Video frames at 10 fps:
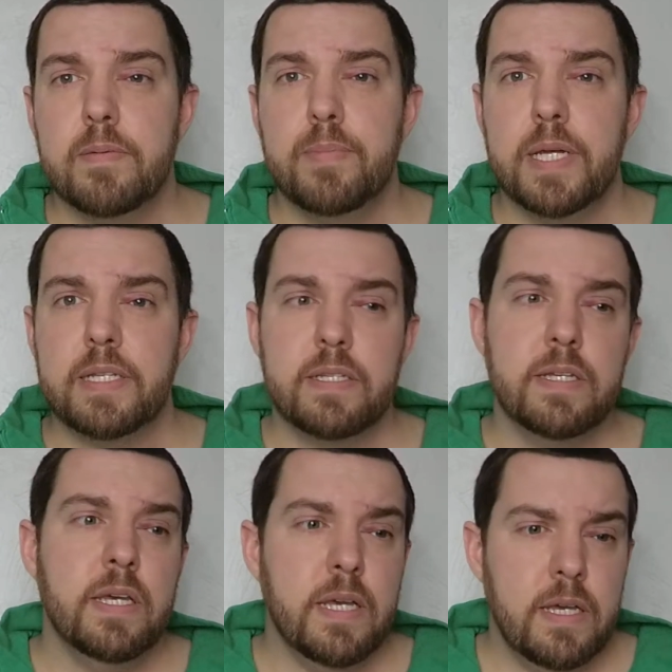but
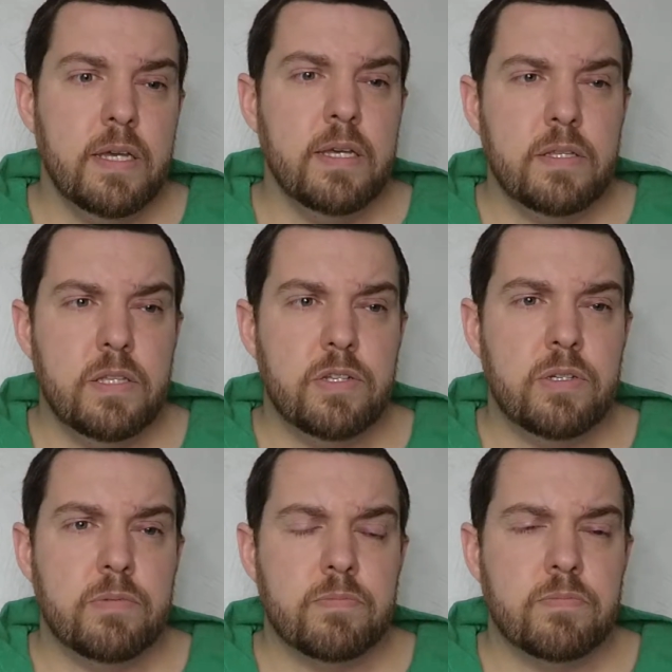
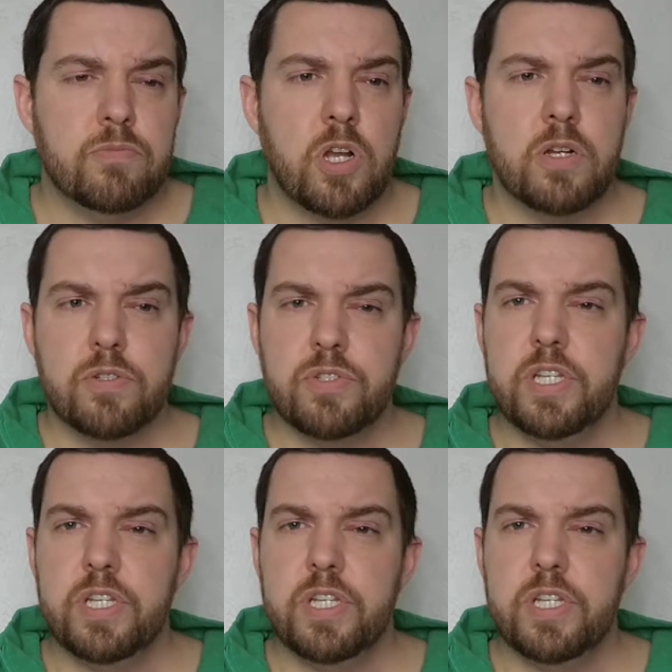the Chargers